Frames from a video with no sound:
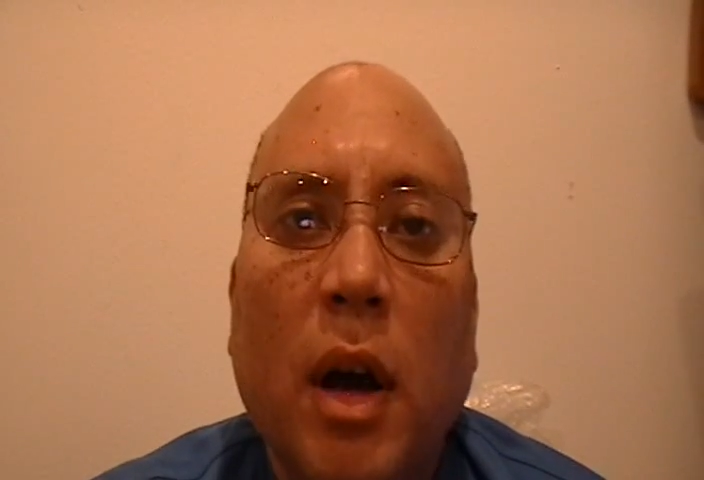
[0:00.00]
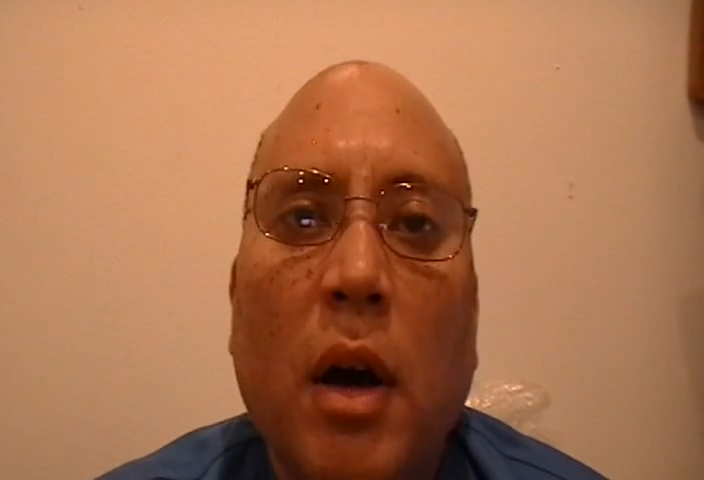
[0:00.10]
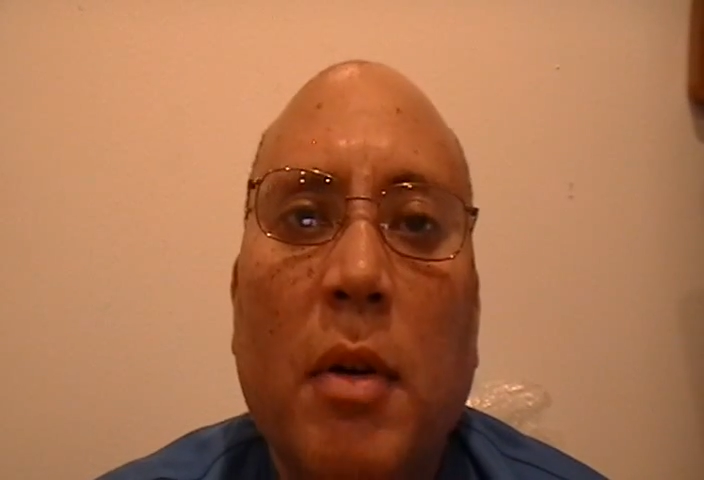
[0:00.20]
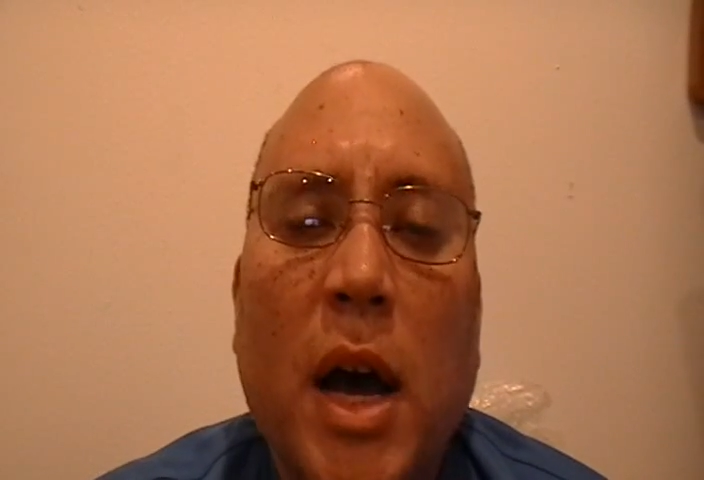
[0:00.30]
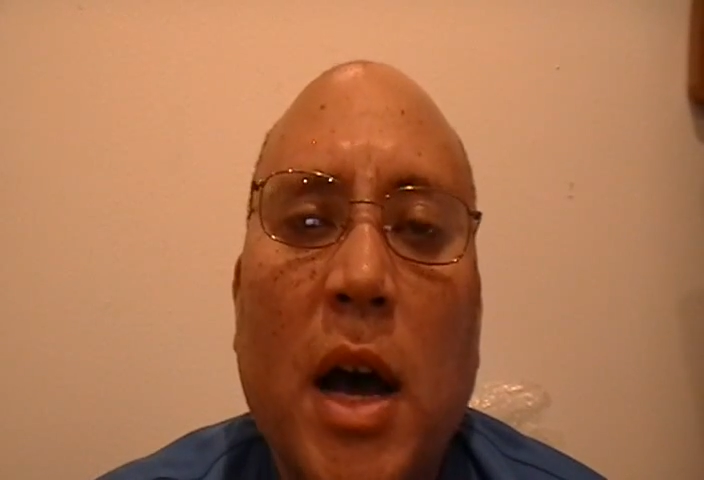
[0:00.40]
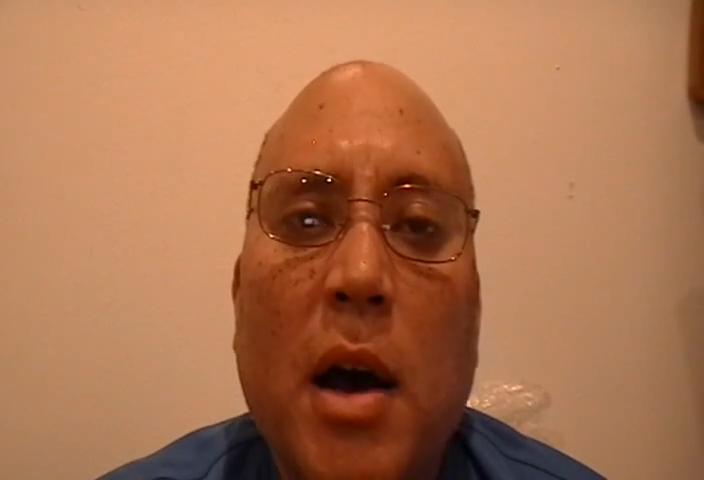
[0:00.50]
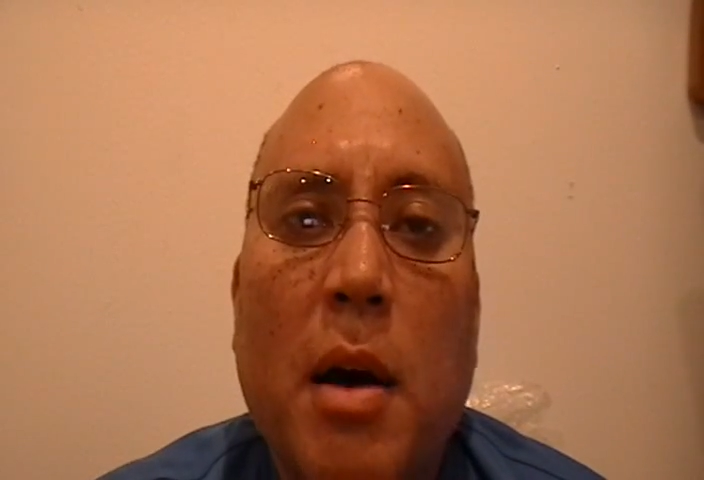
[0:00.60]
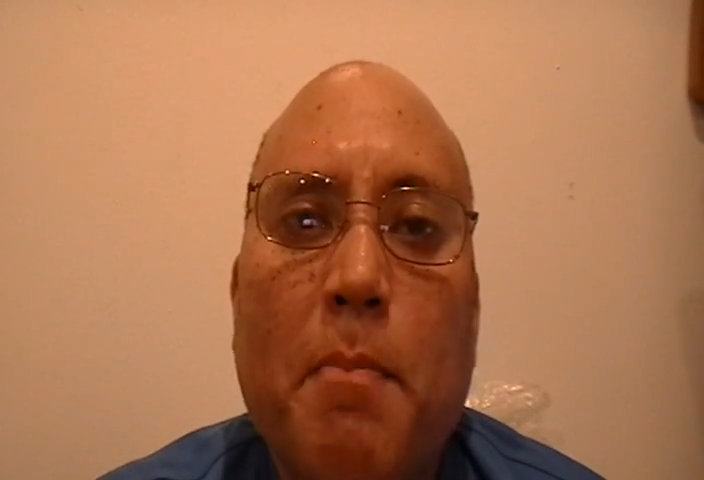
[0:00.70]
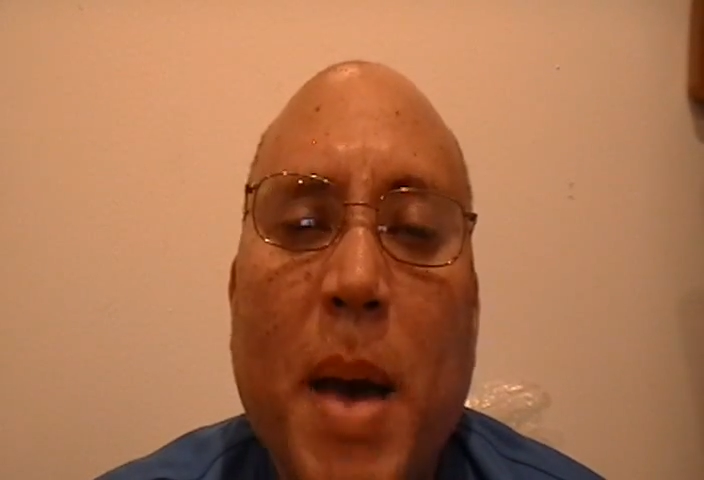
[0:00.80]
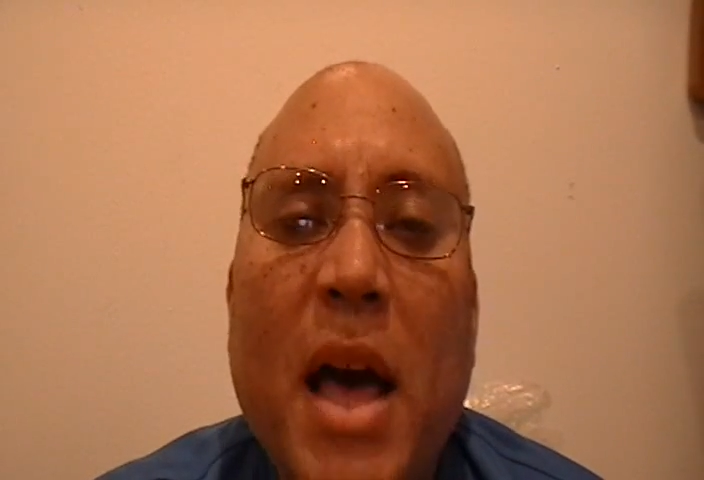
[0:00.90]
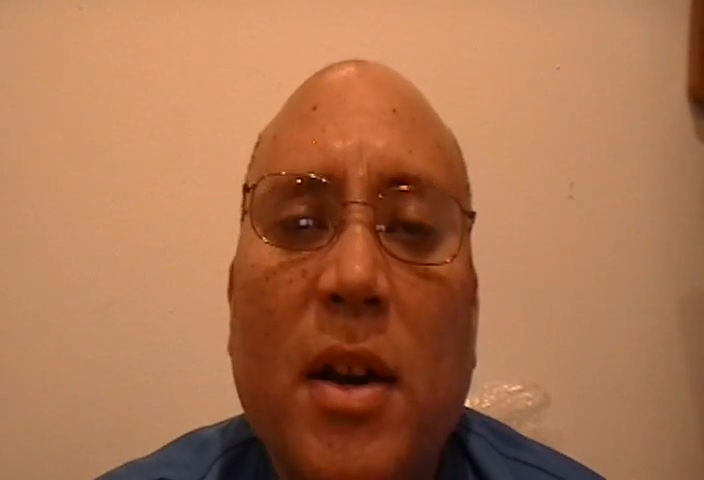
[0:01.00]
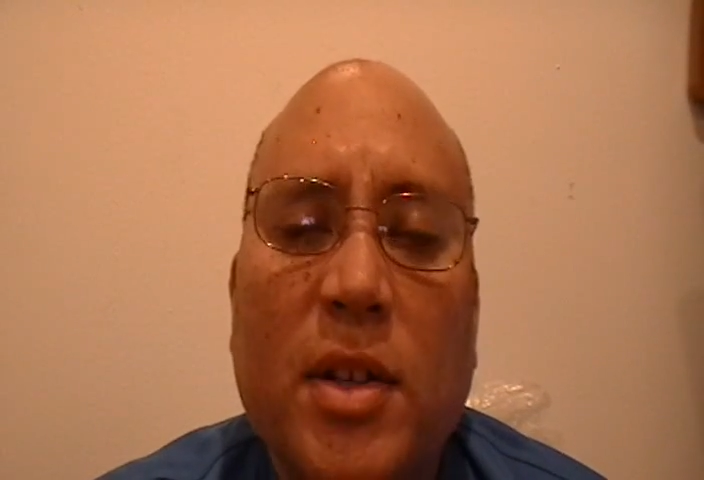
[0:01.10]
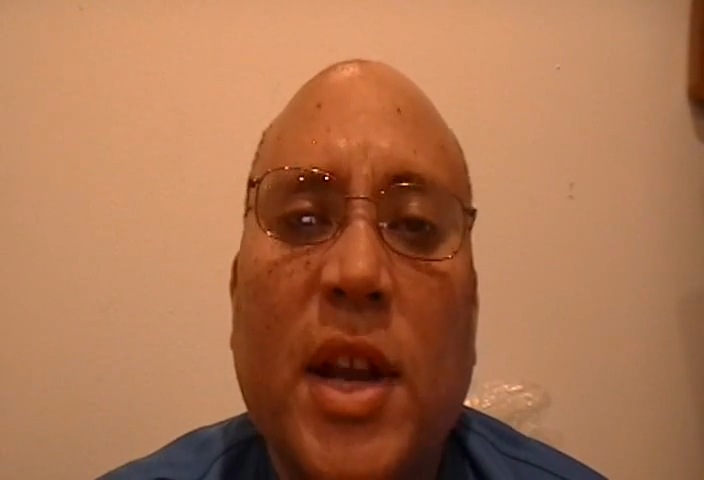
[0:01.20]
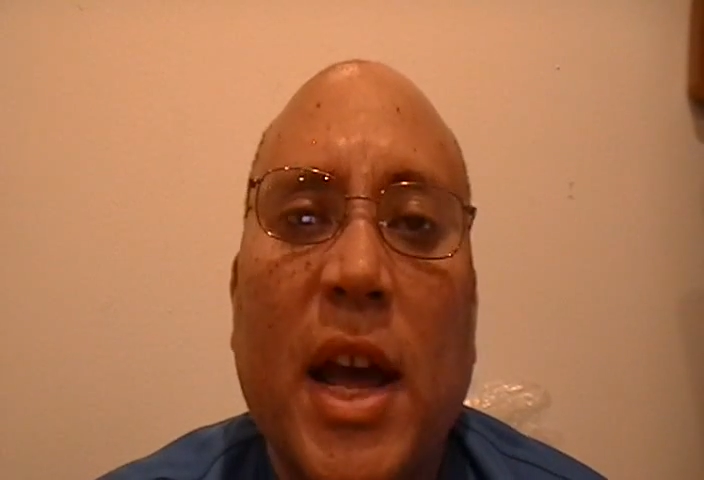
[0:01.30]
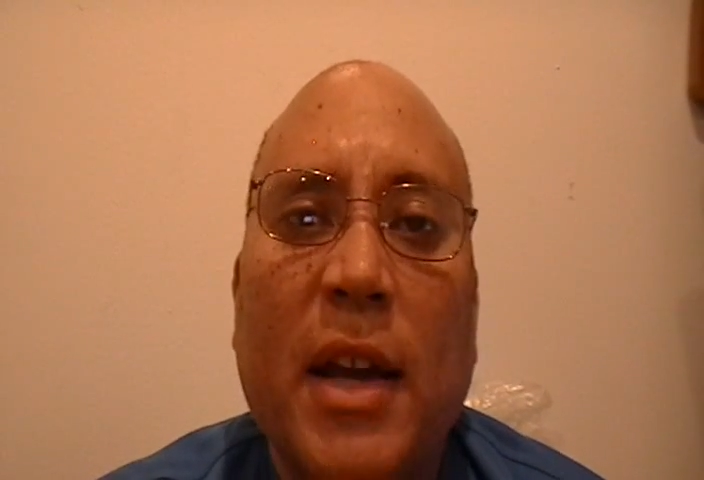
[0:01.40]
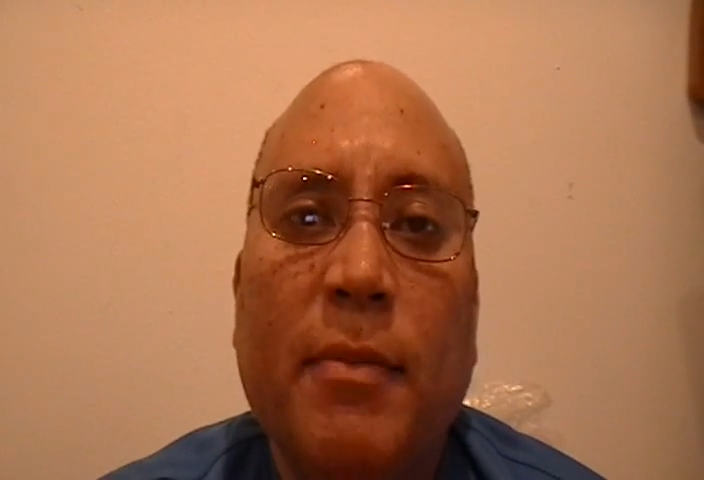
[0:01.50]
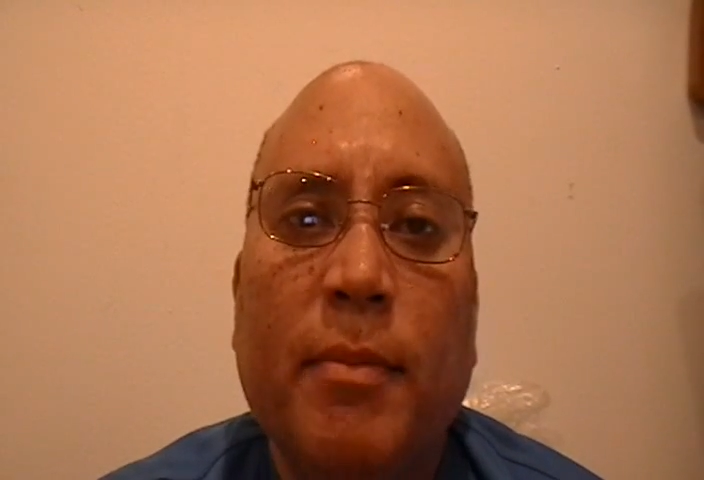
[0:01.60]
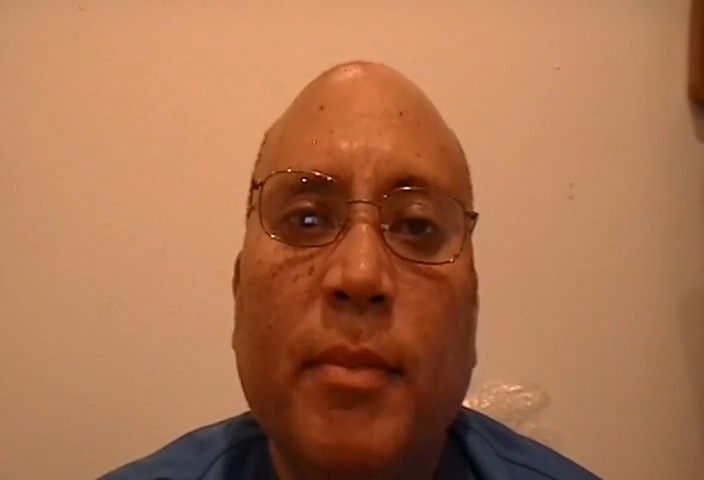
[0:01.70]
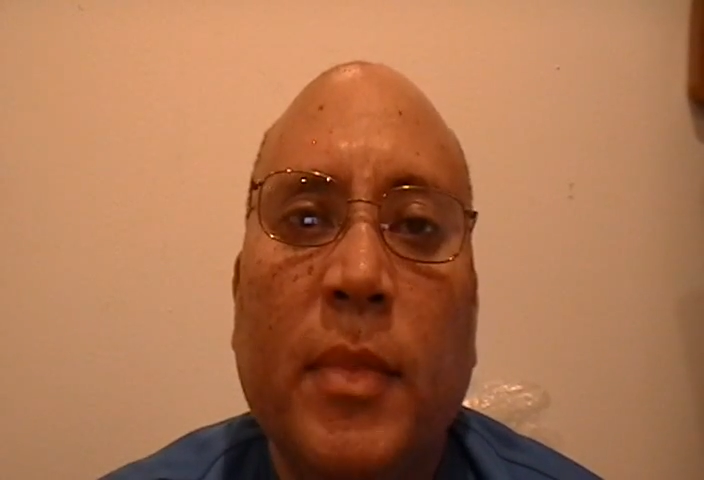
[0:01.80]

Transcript: of uh, Palestine,